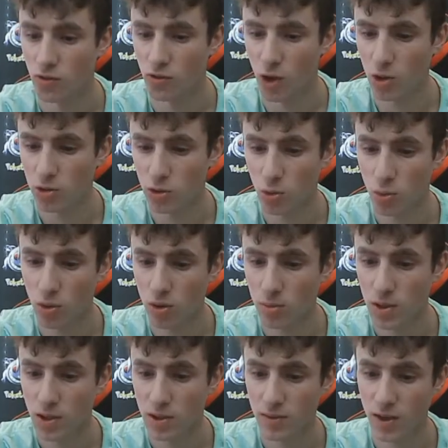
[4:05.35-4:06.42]

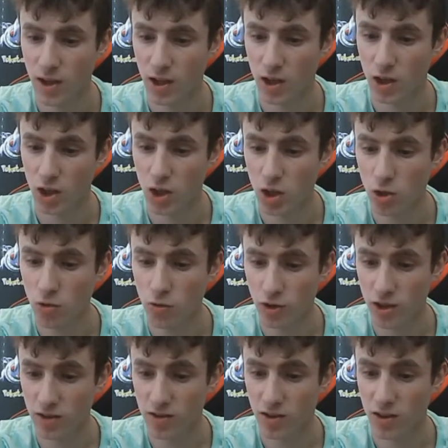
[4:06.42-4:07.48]
Voltorb,
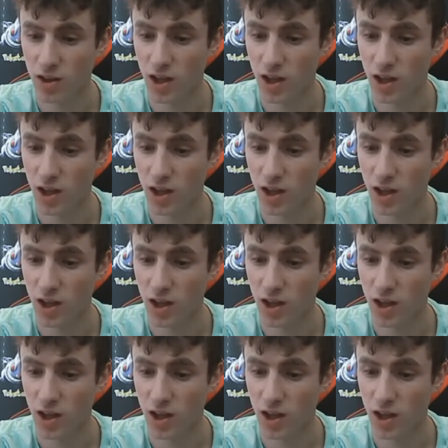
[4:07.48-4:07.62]
Cufant,